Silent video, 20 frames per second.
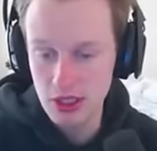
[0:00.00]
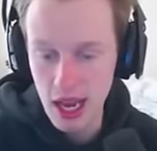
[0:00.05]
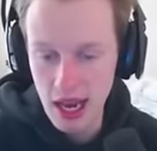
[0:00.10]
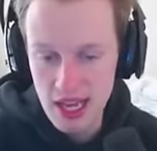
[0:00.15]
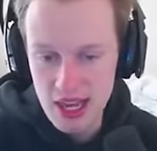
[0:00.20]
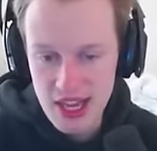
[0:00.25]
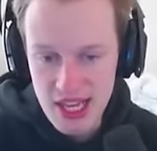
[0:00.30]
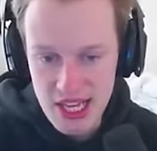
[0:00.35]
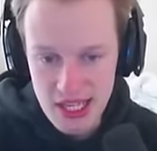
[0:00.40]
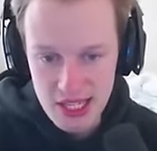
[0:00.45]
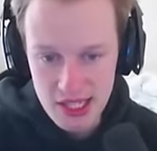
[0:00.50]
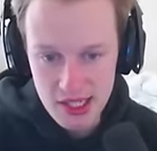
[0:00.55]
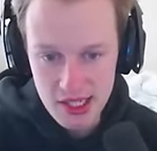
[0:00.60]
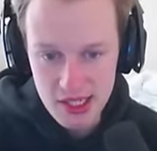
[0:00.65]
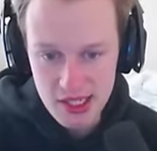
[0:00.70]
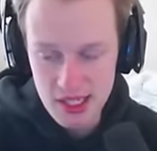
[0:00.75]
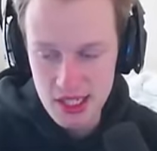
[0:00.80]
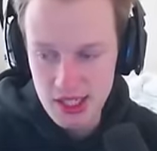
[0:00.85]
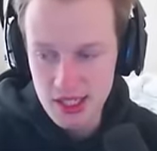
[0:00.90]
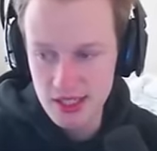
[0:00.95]
I think this
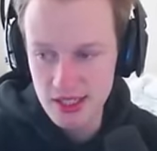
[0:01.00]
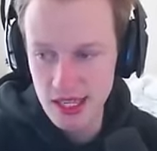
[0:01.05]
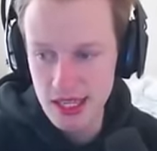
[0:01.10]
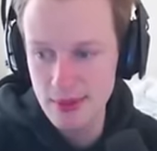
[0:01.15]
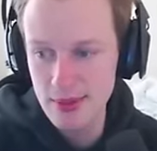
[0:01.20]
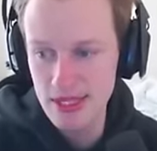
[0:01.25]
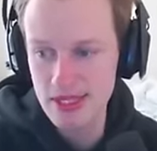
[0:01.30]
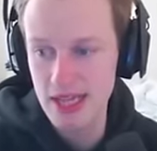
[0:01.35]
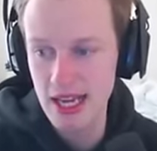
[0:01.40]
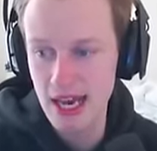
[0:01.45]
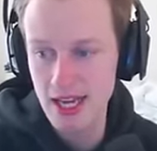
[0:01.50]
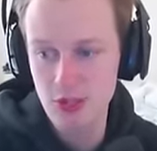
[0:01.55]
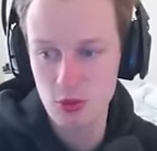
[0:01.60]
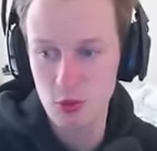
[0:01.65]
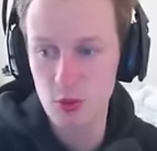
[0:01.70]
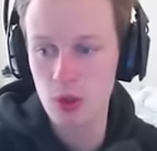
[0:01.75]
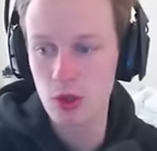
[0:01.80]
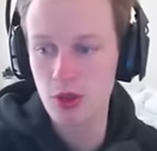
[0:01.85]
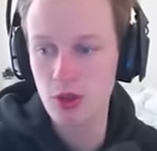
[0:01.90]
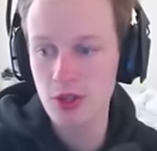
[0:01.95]
is the same exact
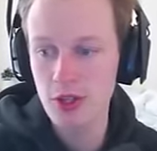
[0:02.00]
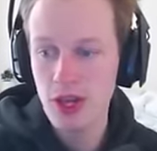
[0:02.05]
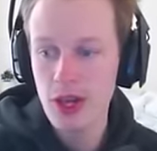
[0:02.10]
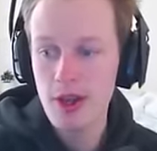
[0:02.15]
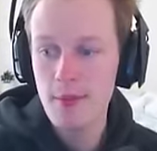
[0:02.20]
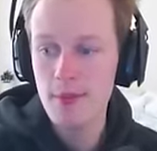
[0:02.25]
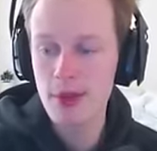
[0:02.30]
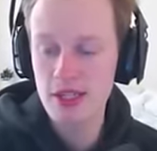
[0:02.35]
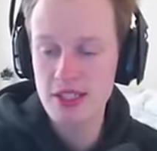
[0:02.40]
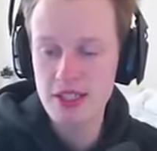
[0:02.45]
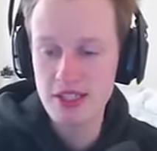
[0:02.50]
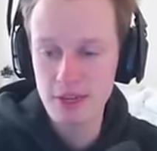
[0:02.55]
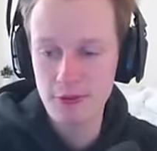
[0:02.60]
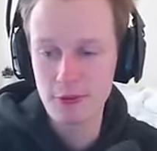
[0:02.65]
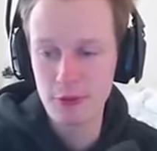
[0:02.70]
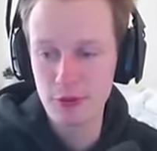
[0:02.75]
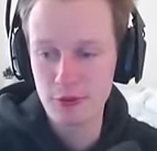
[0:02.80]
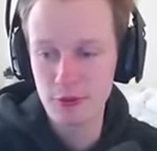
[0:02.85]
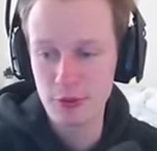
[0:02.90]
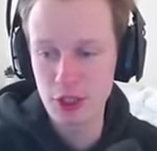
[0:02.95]
world, but a
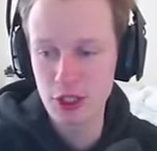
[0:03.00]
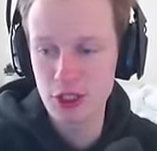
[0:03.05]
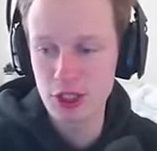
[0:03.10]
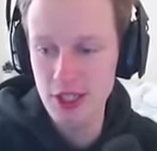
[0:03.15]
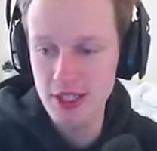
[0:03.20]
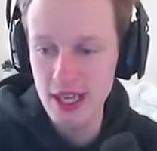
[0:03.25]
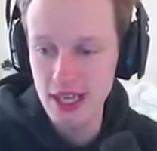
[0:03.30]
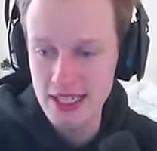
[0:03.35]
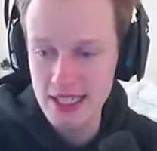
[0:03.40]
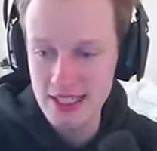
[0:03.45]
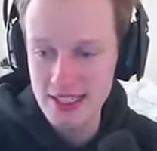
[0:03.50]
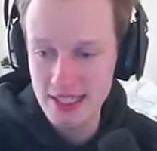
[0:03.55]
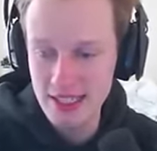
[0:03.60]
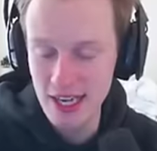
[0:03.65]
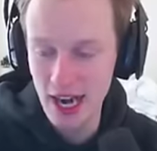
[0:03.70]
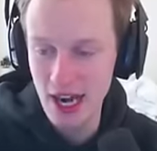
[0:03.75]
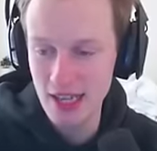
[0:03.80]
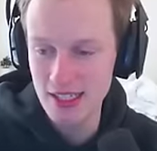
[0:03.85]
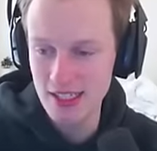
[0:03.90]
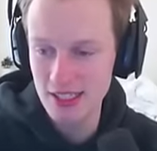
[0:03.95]
different version that he did
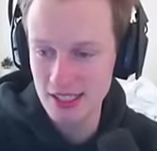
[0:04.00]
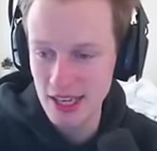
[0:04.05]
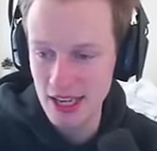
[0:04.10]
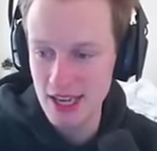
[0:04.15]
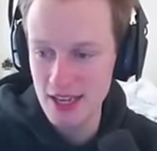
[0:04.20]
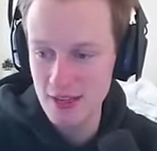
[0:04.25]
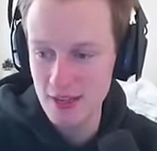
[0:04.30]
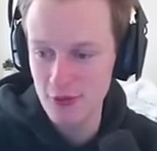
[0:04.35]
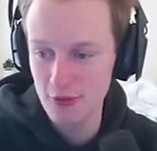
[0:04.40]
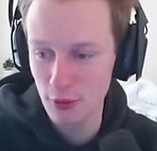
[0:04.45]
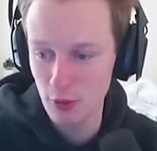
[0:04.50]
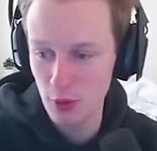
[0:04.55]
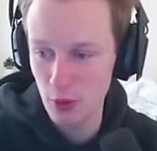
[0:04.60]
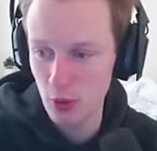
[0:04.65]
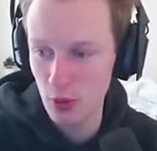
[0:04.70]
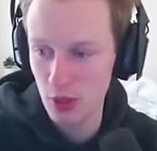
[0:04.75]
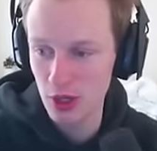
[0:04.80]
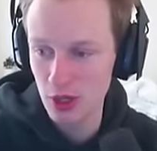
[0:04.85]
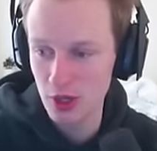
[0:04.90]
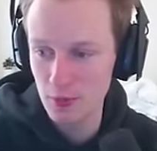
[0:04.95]
not save
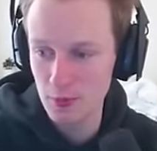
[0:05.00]
or